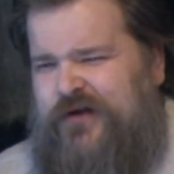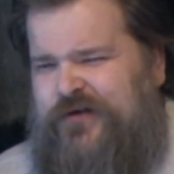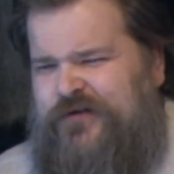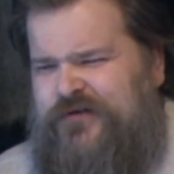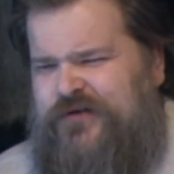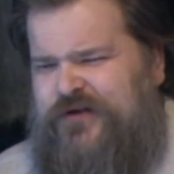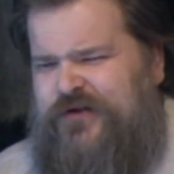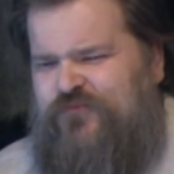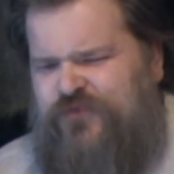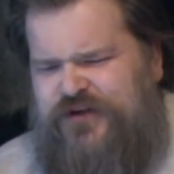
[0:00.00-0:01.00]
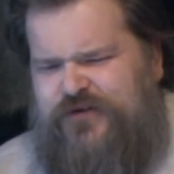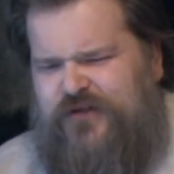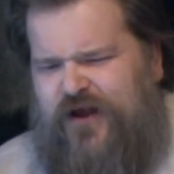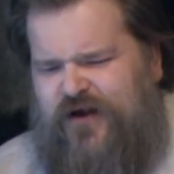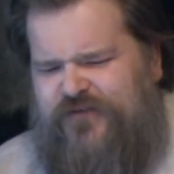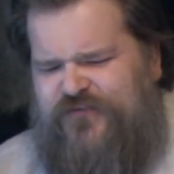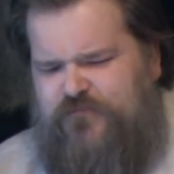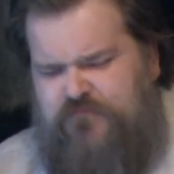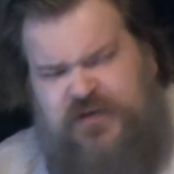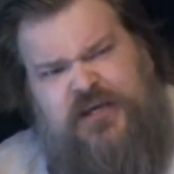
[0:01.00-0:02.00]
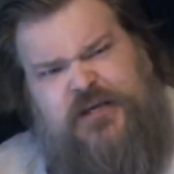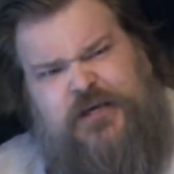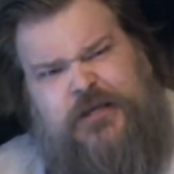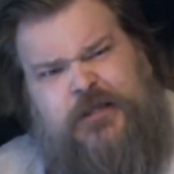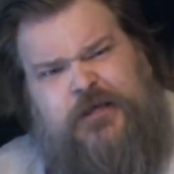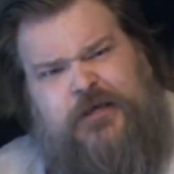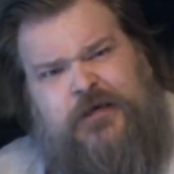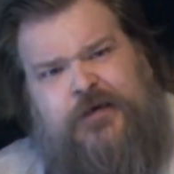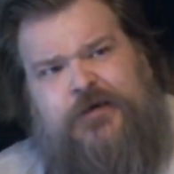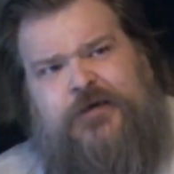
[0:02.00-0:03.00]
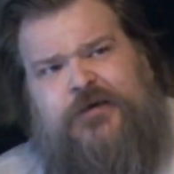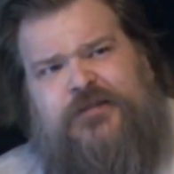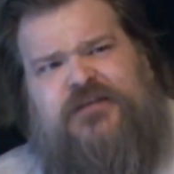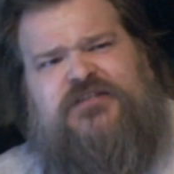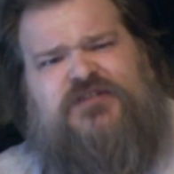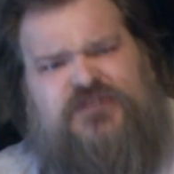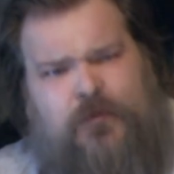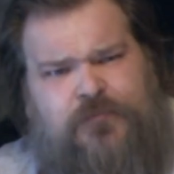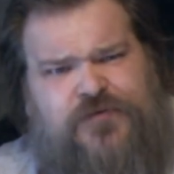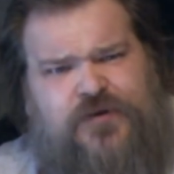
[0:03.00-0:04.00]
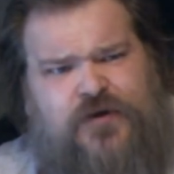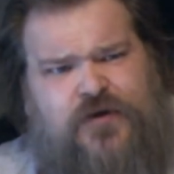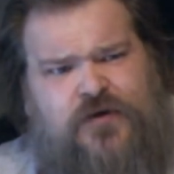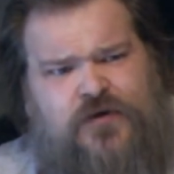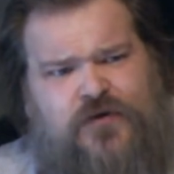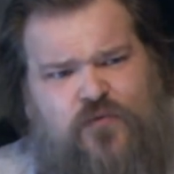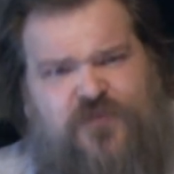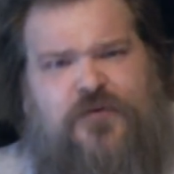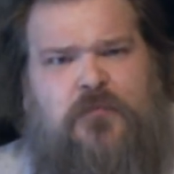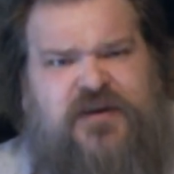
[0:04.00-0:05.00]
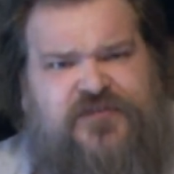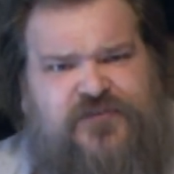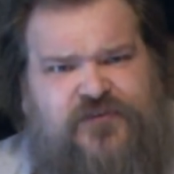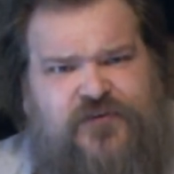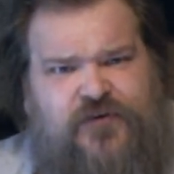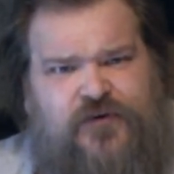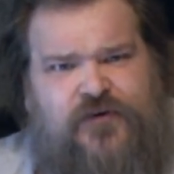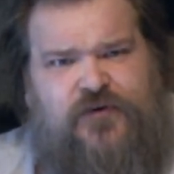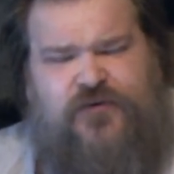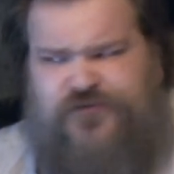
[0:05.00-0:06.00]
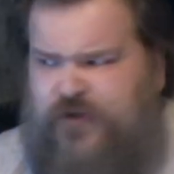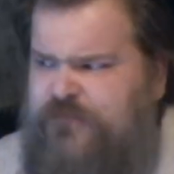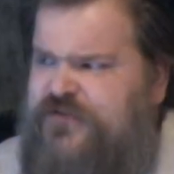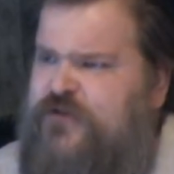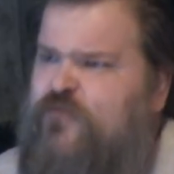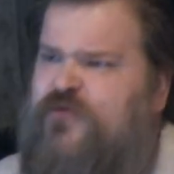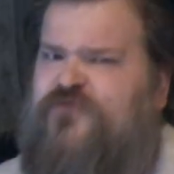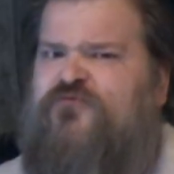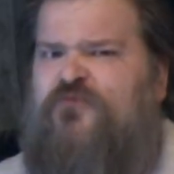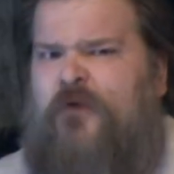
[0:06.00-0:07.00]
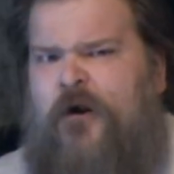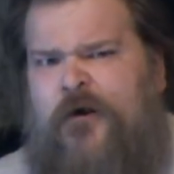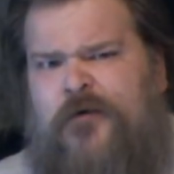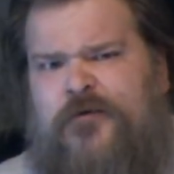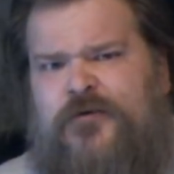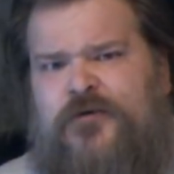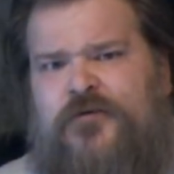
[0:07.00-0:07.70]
and he realized immediately that something was amiss. Something was wrong.